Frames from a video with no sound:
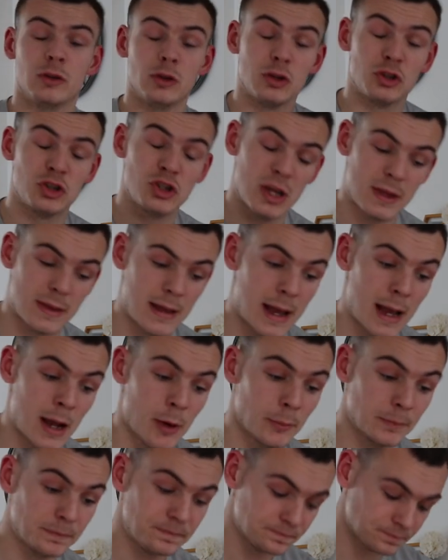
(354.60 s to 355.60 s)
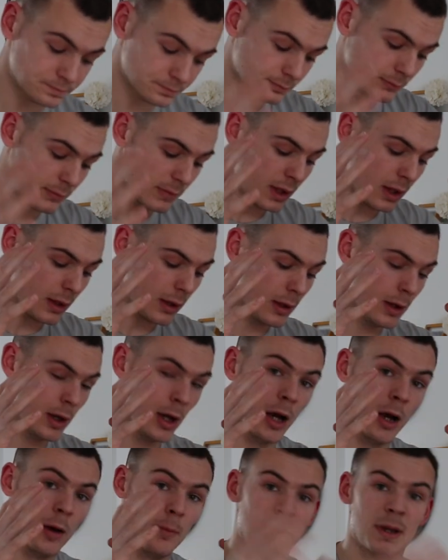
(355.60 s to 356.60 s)
so you can check that out.
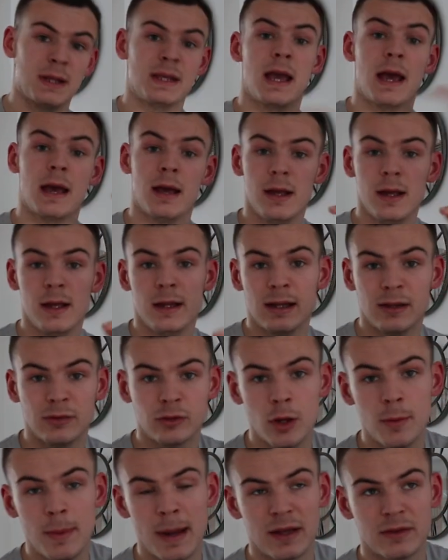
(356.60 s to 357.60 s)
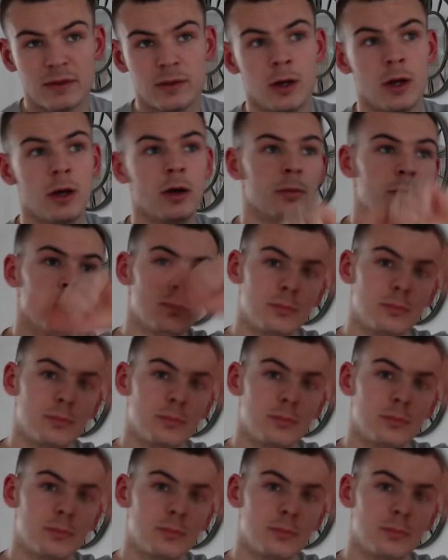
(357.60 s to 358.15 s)
Uh, but yeah, let's go back to